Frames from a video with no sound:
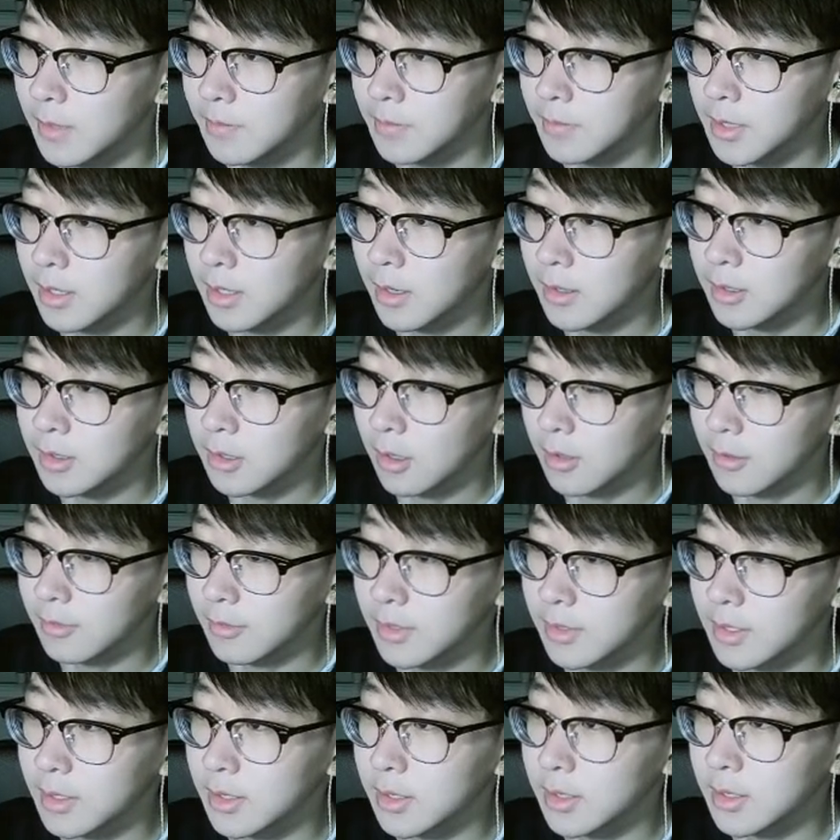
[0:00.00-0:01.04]
because all
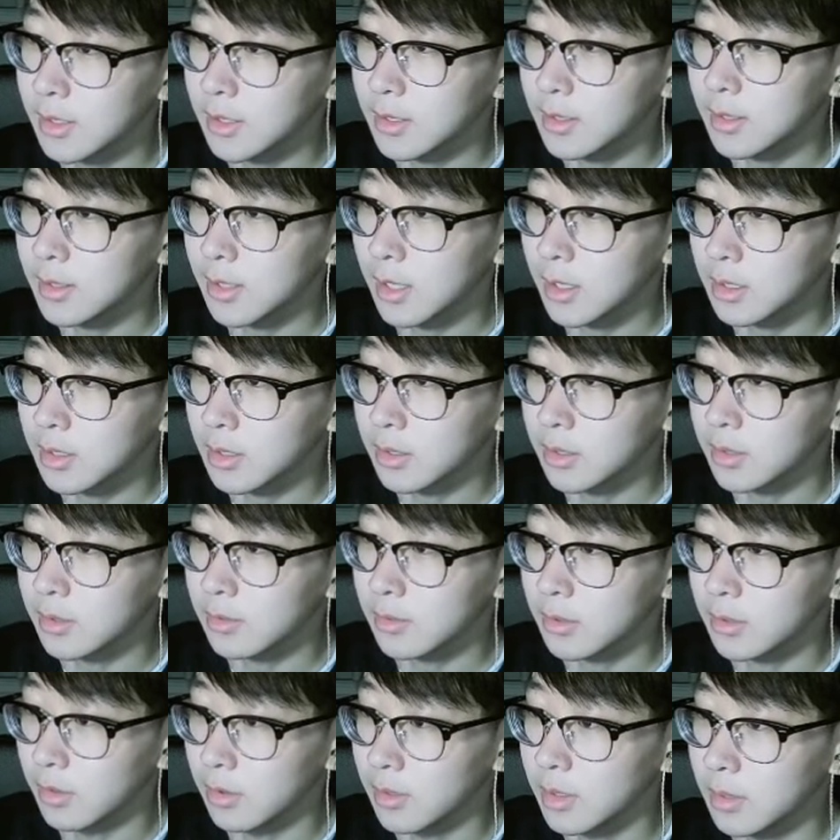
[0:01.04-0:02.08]
of this is actually,
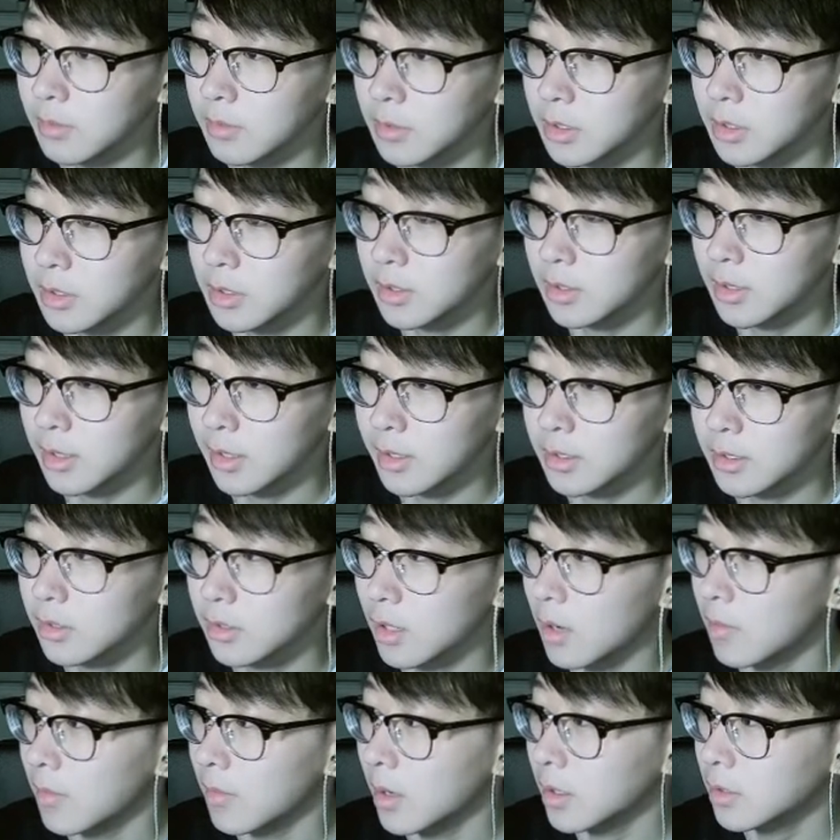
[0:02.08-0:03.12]
sorry, let me just set as
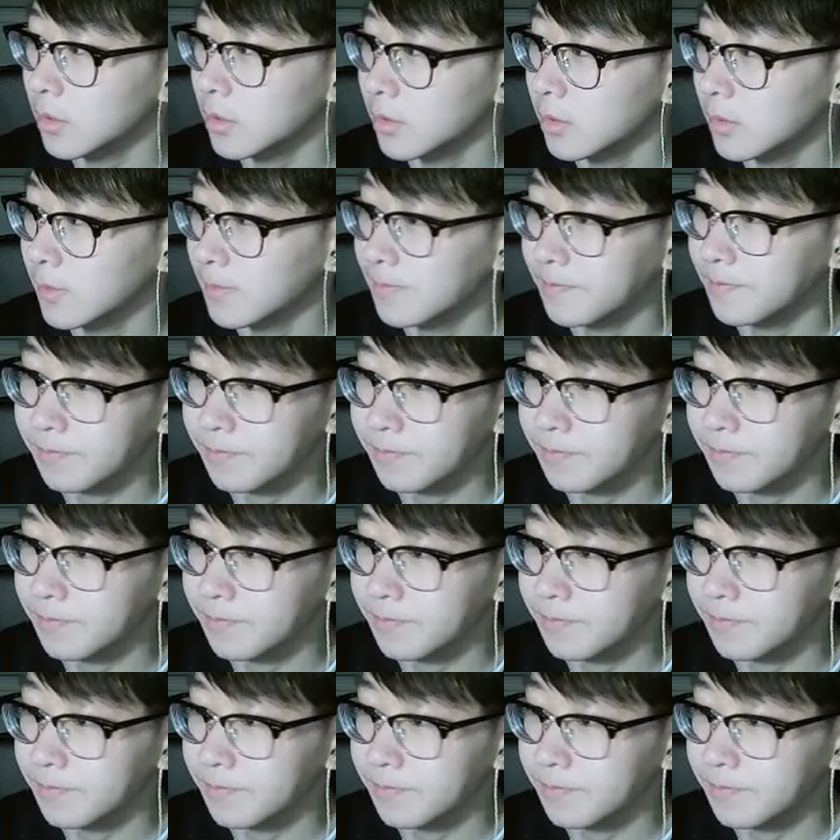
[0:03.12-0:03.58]
top model.